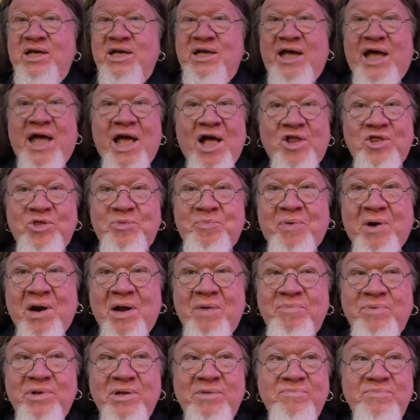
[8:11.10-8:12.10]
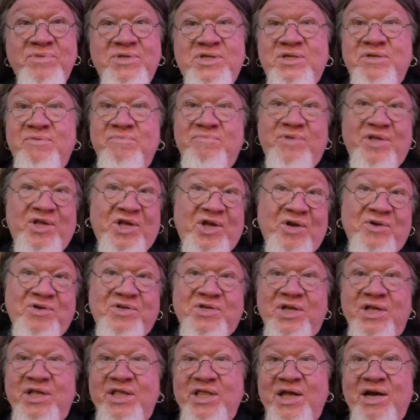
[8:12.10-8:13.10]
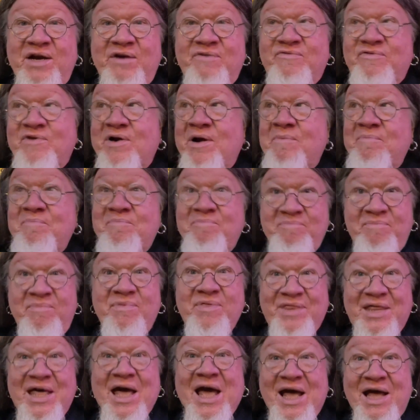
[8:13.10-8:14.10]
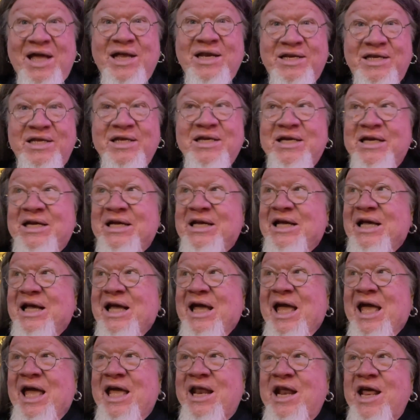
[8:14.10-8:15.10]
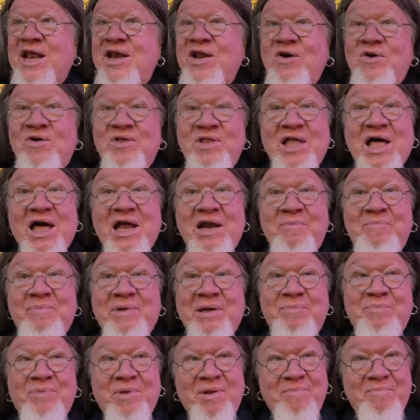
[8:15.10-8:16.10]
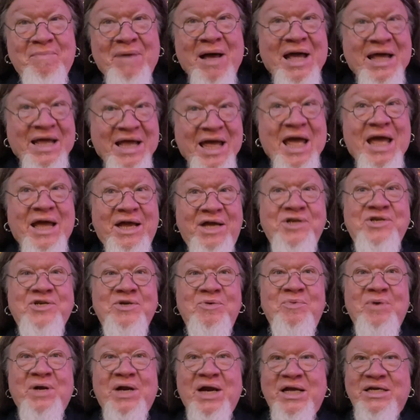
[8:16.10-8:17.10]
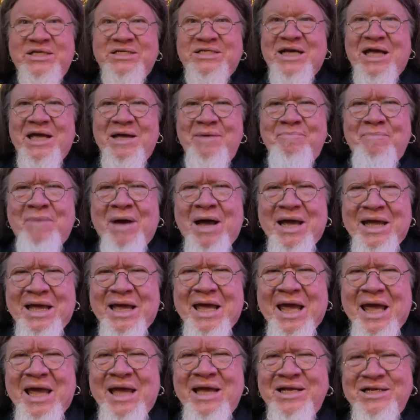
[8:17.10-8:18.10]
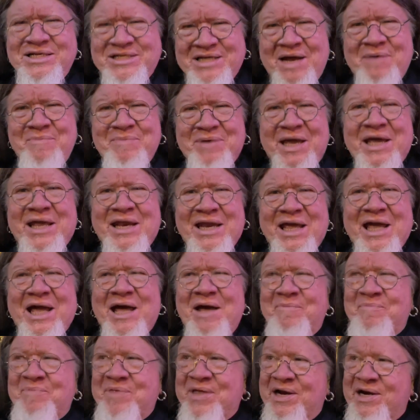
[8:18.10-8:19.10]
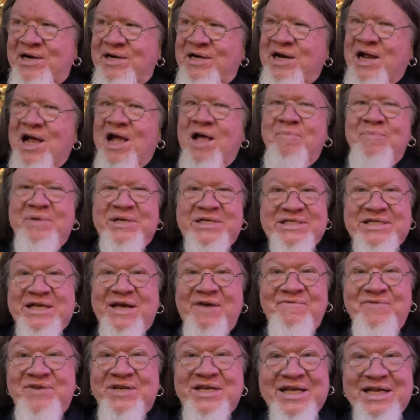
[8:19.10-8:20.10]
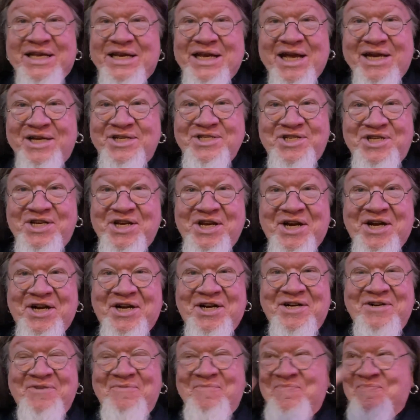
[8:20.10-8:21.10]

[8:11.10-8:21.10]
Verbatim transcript: Health problems, usually they're from that. And I know a lot of people my age, and when I say my age, I'm getting up there. I'll be seventy next year.